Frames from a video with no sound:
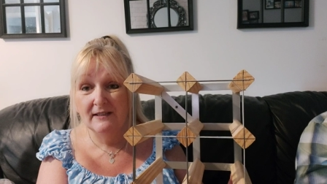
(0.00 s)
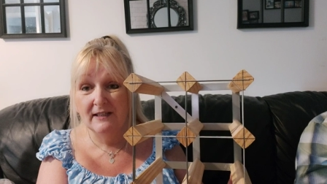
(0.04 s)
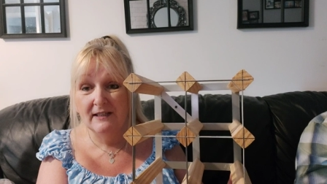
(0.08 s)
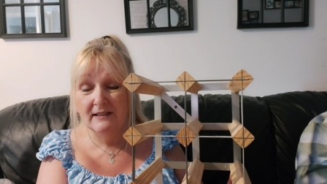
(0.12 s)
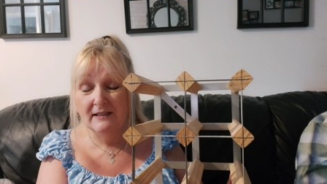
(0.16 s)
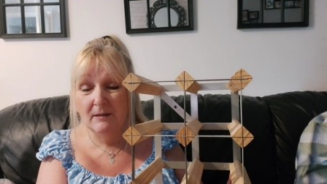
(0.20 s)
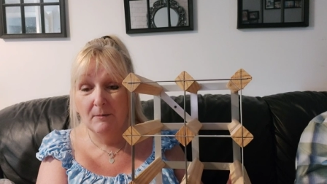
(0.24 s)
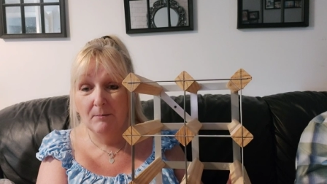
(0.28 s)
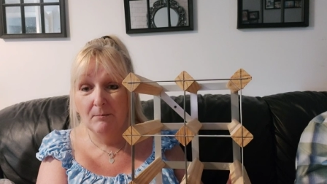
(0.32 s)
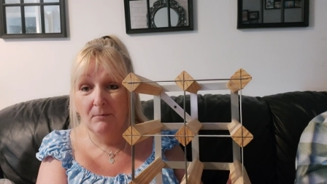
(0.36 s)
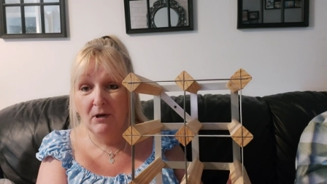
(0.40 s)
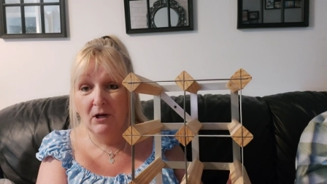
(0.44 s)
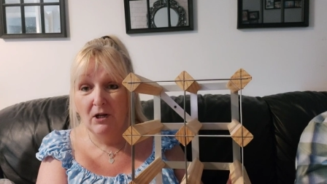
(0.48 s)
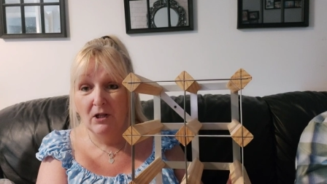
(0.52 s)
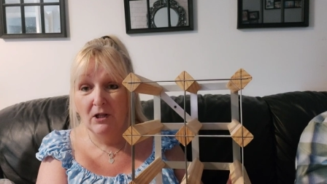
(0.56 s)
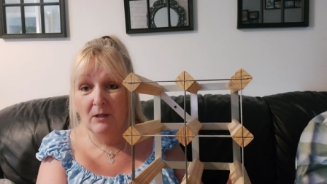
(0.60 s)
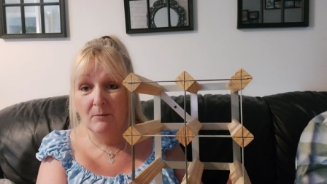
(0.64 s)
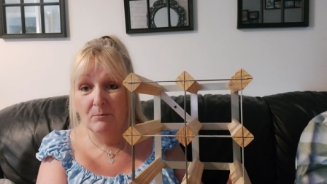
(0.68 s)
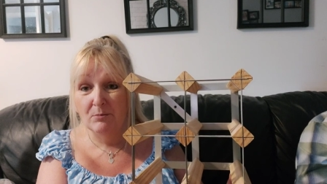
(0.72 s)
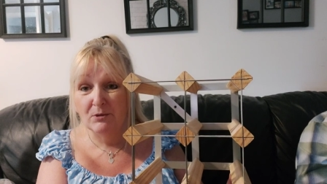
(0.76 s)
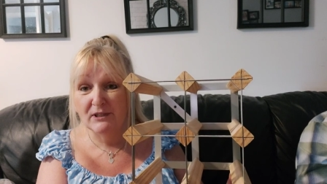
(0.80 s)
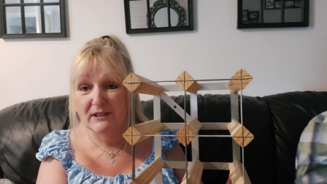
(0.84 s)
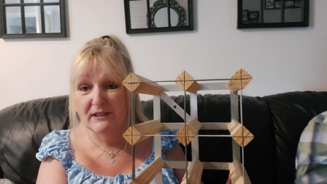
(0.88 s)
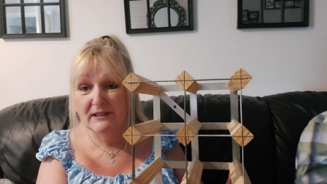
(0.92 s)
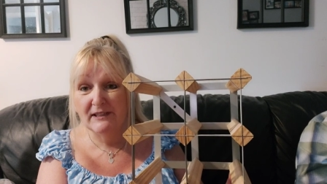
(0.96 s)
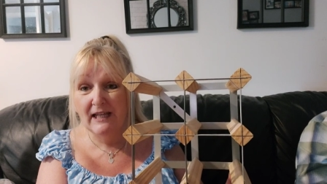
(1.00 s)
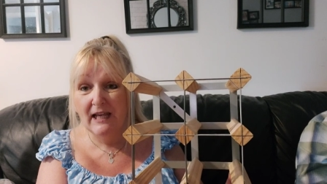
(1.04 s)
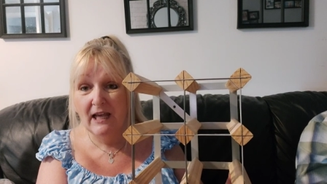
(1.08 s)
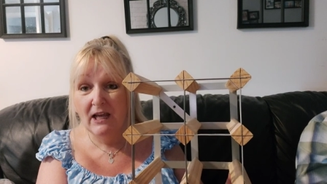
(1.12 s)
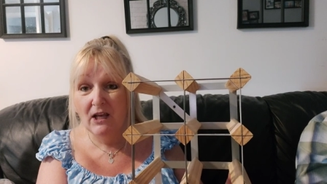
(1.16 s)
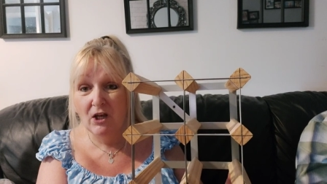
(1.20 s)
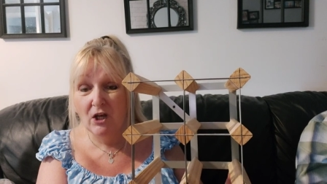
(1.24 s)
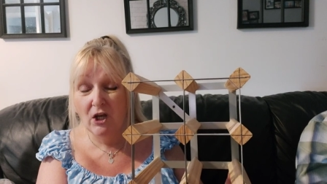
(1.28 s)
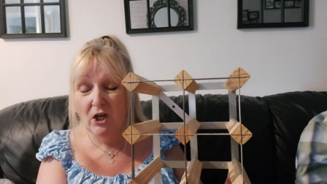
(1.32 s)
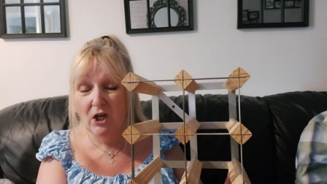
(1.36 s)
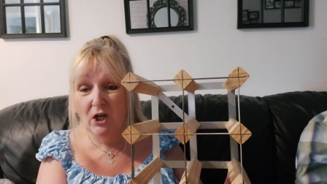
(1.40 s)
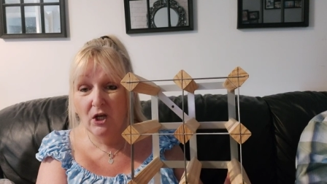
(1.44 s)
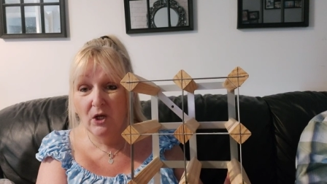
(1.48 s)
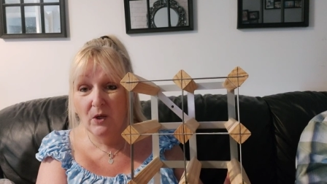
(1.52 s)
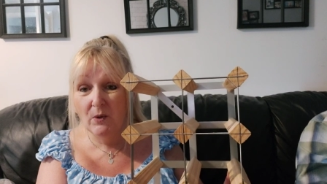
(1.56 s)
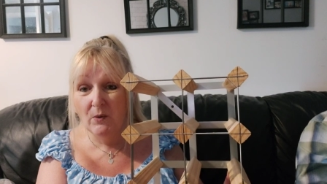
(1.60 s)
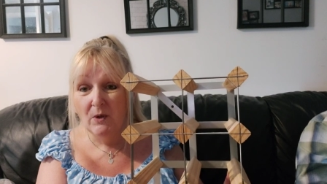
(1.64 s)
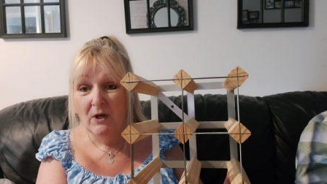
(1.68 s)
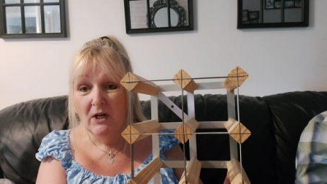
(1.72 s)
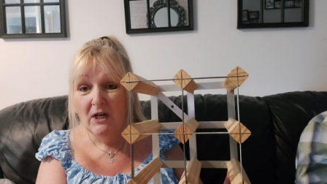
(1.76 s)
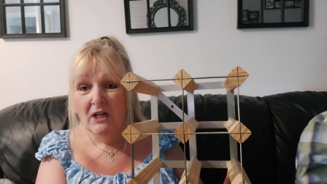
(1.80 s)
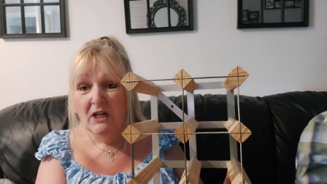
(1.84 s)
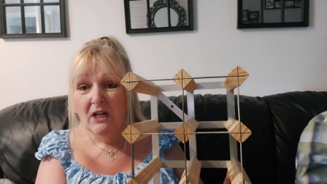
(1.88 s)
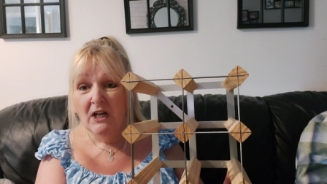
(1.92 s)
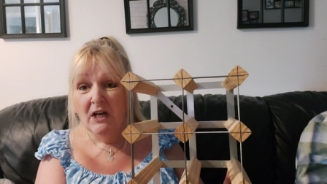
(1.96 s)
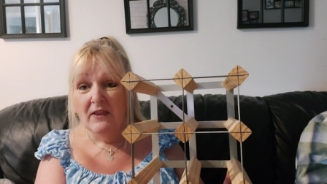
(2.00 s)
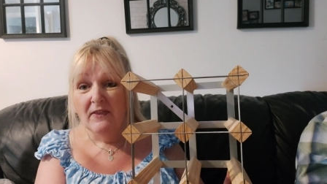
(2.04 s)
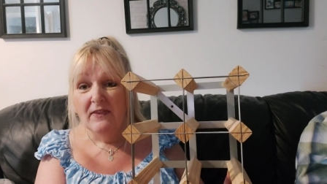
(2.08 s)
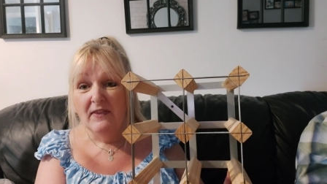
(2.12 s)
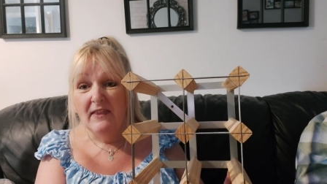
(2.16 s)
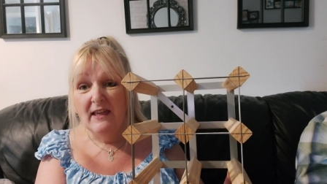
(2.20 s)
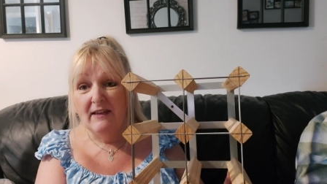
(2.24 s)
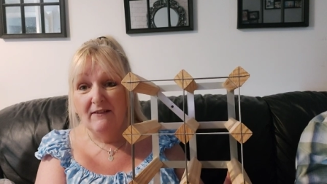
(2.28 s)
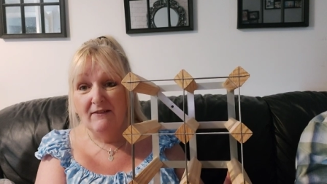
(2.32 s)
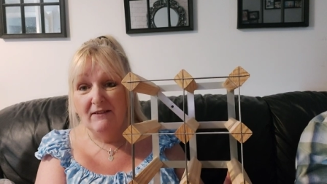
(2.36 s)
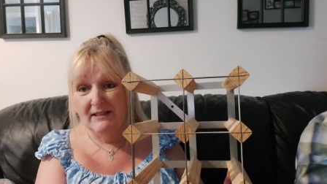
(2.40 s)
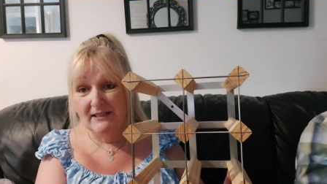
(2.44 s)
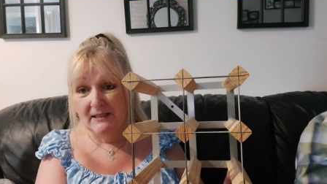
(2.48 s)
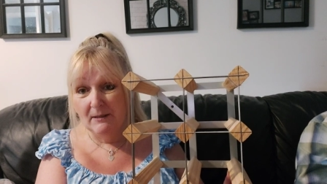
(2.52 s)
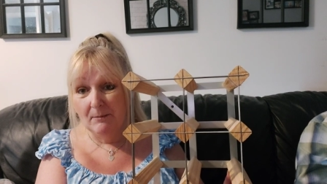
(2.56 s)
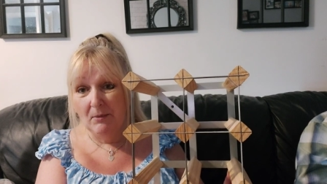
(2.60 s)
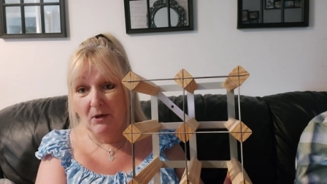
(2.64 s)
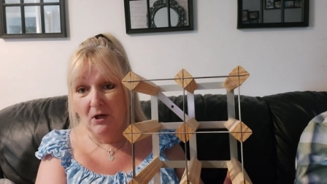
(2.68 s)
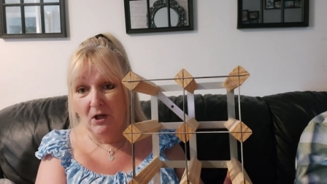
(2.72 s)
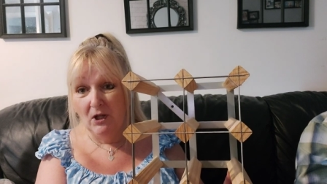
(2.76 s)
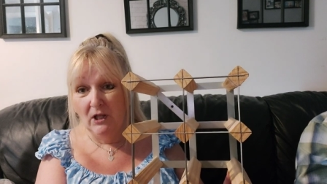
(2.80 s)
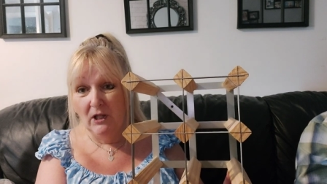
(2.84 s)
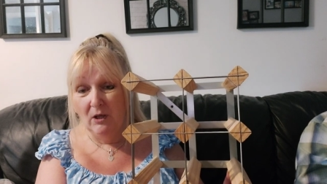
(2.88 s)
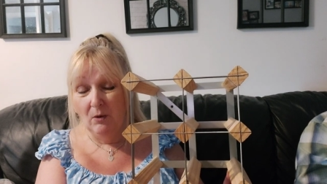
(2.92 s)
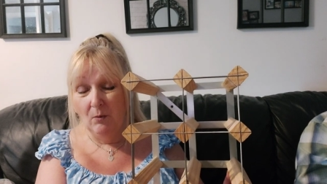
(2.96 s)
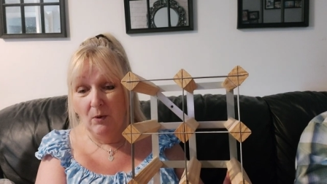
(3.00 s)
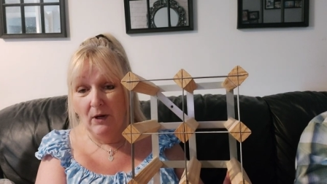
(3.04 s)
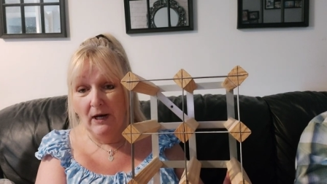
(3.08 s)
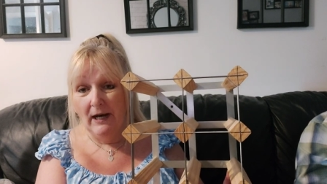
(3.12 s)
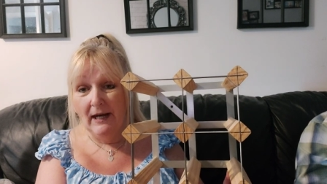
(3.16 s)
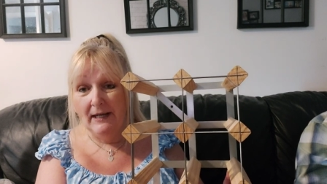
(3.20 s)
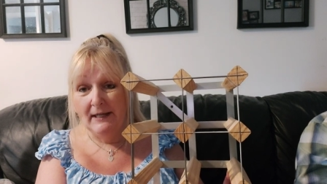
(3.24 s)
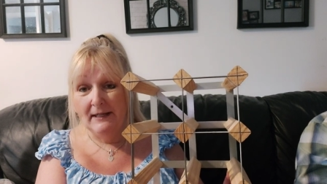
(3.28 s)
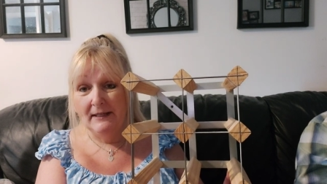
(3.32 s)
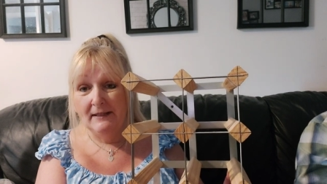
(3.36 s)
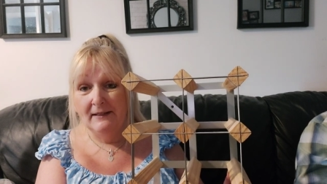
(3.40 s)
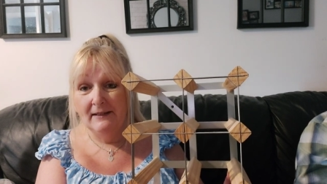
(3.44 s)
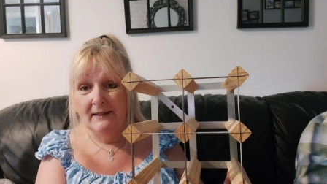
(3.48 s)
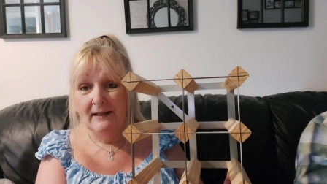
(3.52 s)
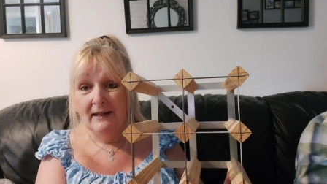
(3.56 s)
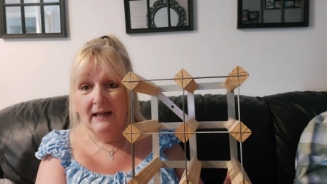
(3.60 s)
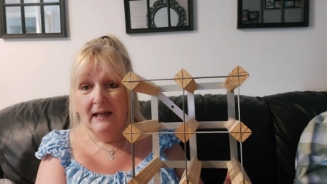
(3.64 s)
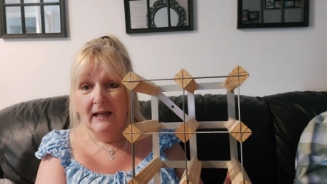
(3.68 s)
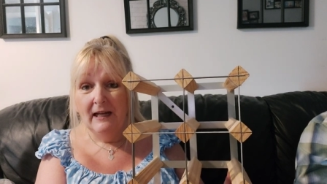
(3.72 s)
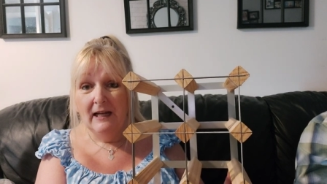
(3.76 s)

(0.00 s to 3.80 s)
there's a bottle of Prosecco, there is a bottle of wine.